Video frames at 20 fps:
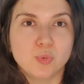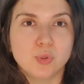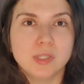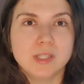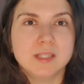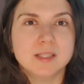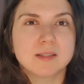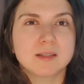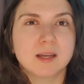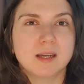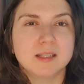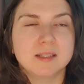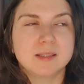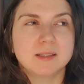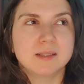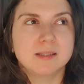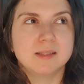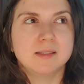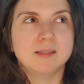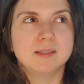We
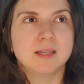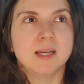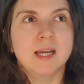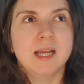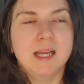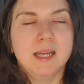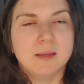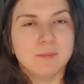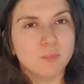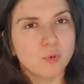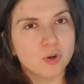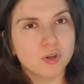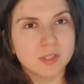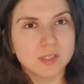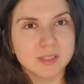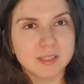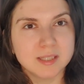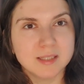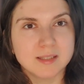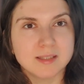discussed it more
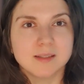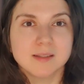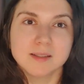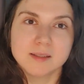in detail